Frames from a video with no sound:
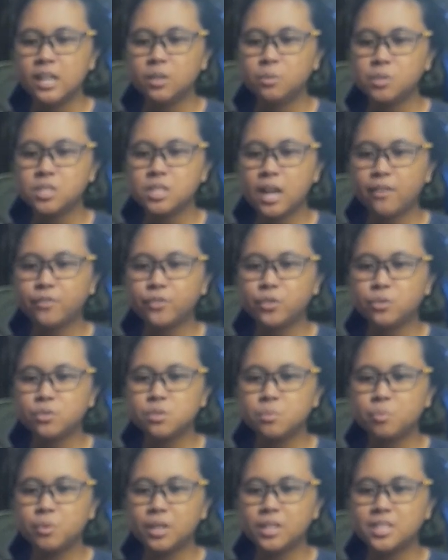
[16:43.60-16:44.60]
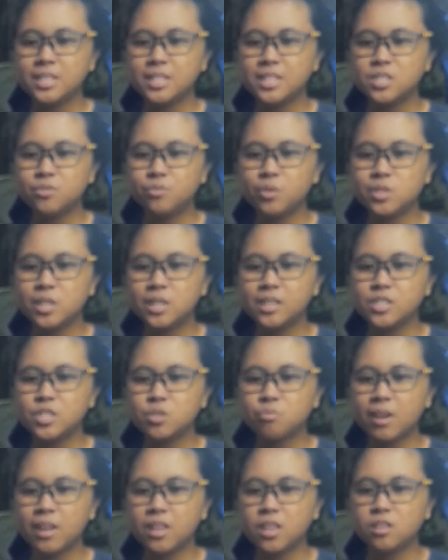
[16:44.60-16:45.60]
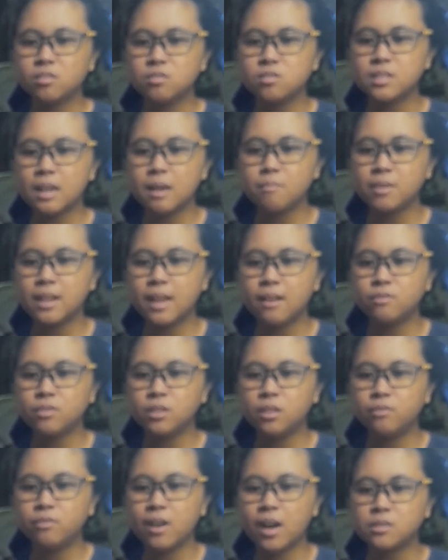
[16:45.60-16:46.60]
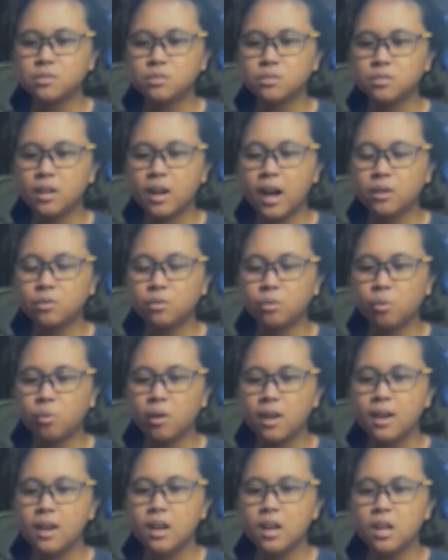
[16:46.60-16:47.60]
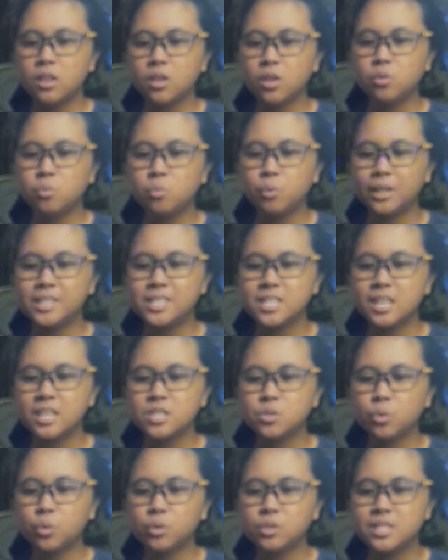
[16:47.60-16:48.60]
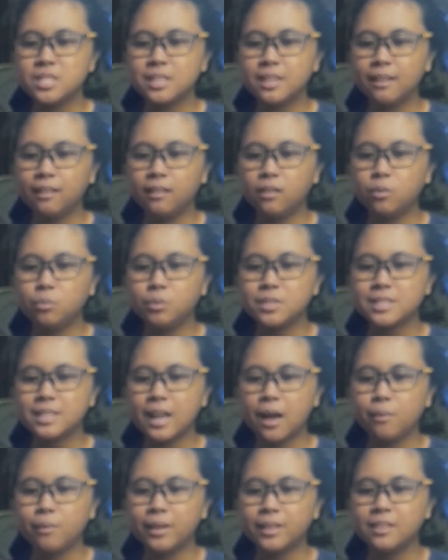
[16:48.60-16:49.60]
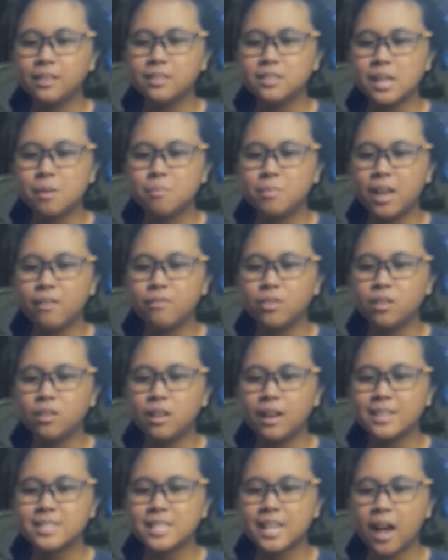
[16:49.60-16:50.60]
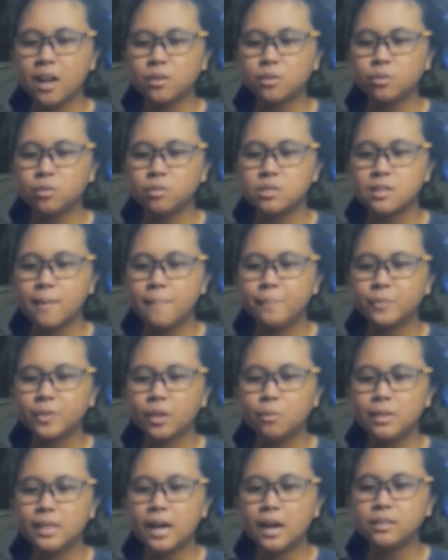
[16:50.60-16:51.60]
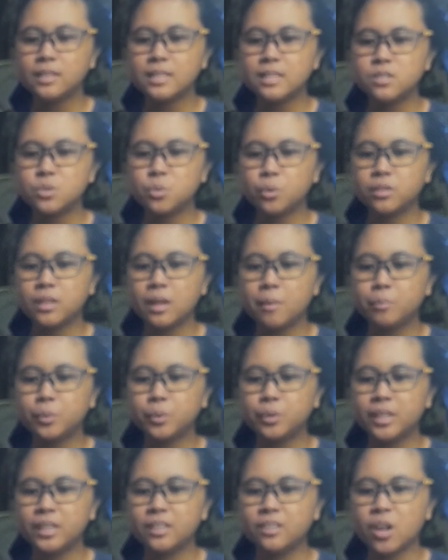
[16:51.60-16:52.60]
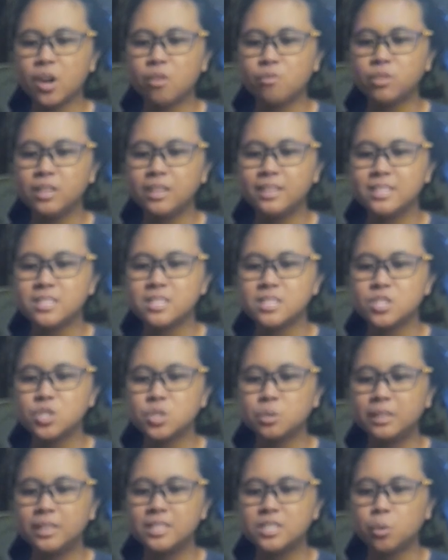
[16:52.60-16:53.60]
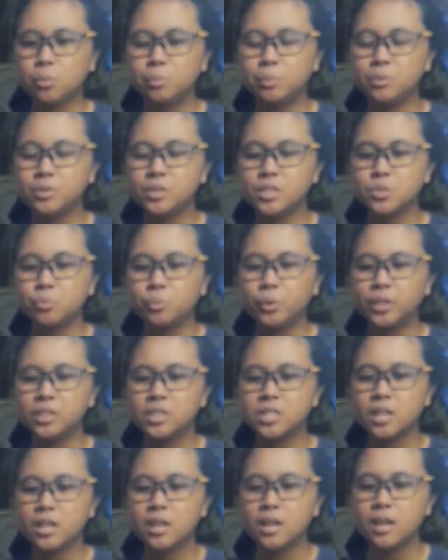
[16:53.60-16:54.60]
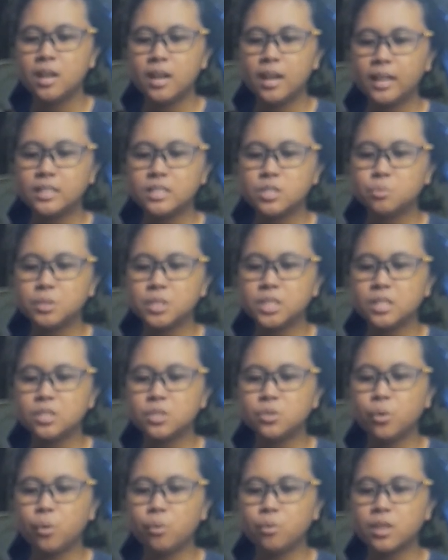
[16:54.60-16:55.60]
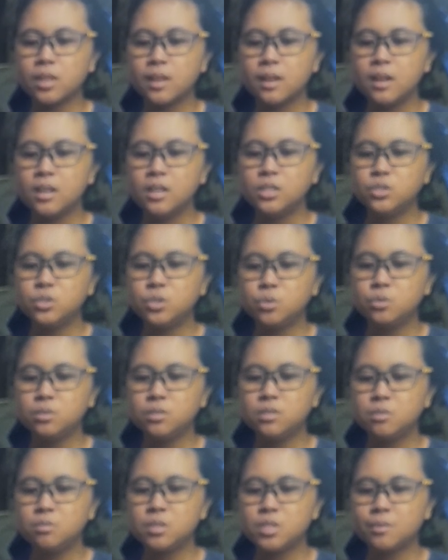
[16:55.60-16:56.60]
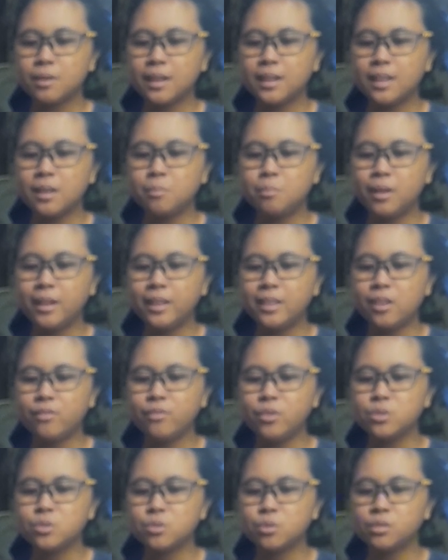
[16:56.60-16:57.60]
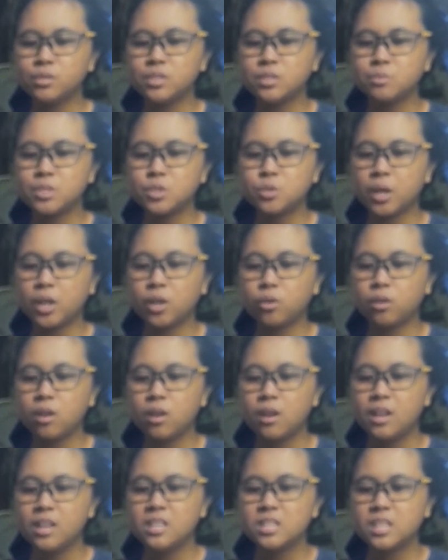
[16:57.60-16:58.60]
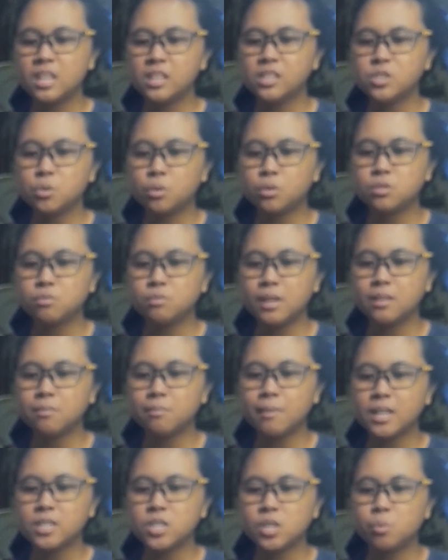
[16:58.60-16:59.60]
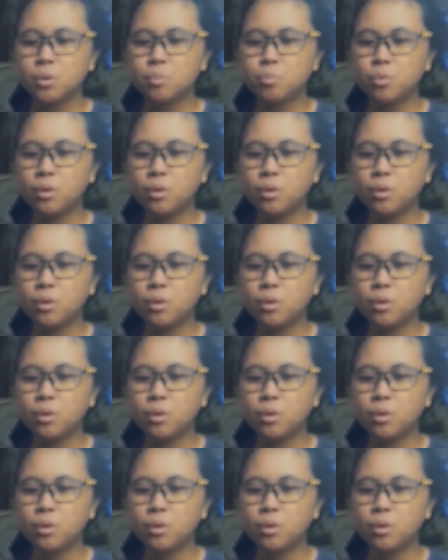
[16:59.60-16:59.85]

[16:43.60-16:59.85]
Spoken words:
It was after suppressing his physical strength to same level of Hakoro. In other words, his sword skill was now at the same level as Hakoro's. Without his short temper, he can carefully listen to his opponent's words. Hence was his growth. Due to the restraining ability of Gazorl's restrainer, skill, sorcery, and magic were